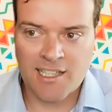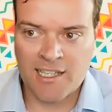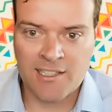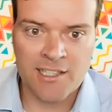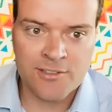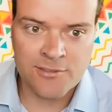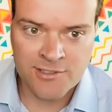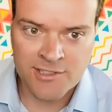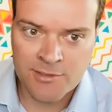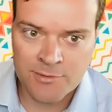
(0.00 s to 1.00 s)
I don't
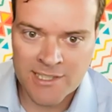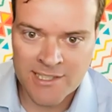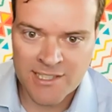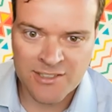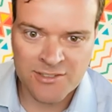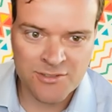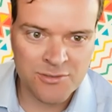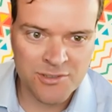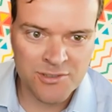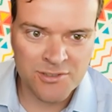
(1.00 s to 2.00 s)
see really a good
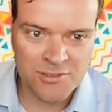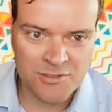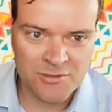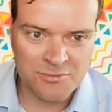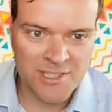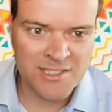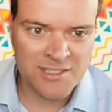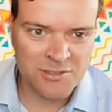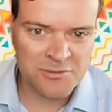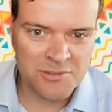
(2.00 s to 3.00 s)
reason
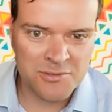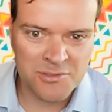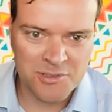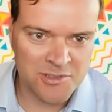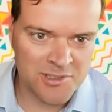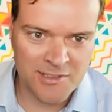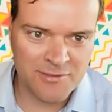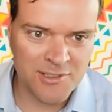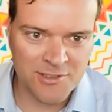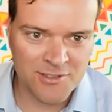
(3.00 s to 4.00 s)
to use
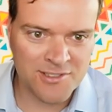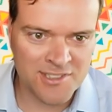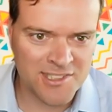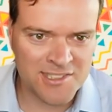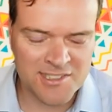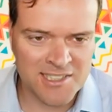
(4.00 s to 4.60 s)
different currencies.